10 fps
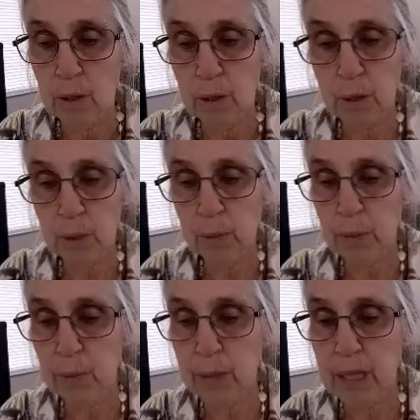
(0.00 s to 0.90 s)
Who
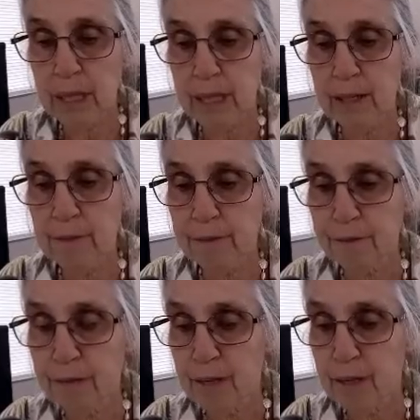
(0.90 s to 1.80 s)
will relieve
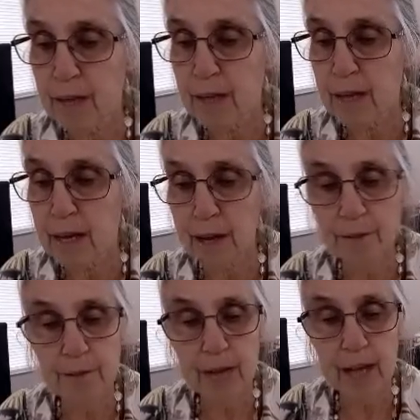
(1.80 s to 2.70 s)

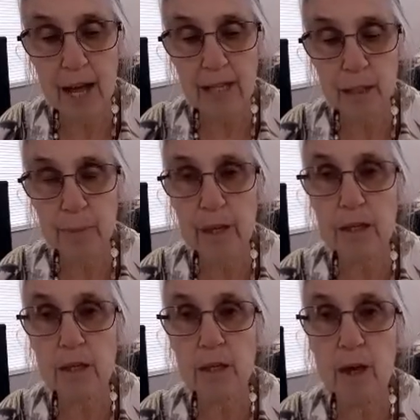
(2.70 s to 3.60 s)
every
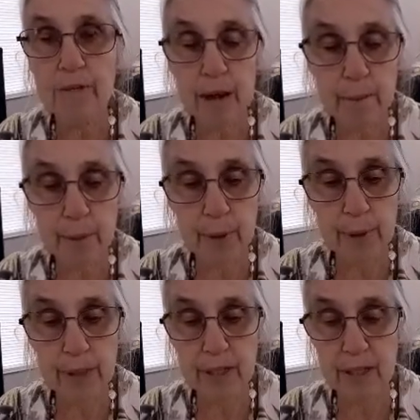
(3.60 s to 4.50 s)
aspect of our
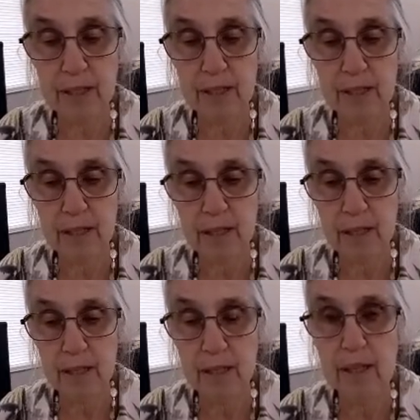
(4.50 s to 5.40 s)
brokenness
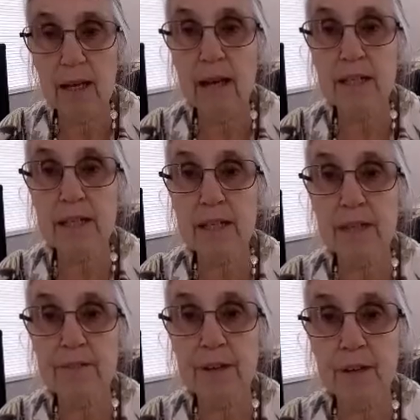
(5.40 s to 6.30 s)
and
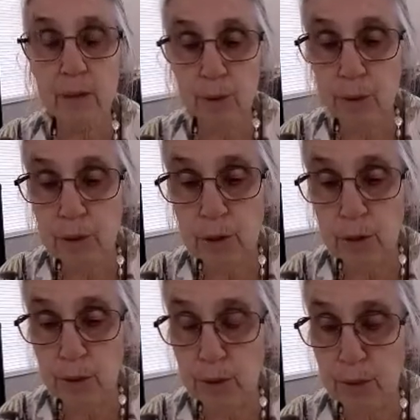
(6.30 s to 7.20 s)
deliver good
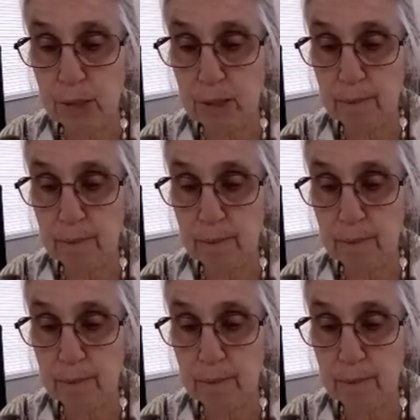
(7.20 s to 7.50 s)
news?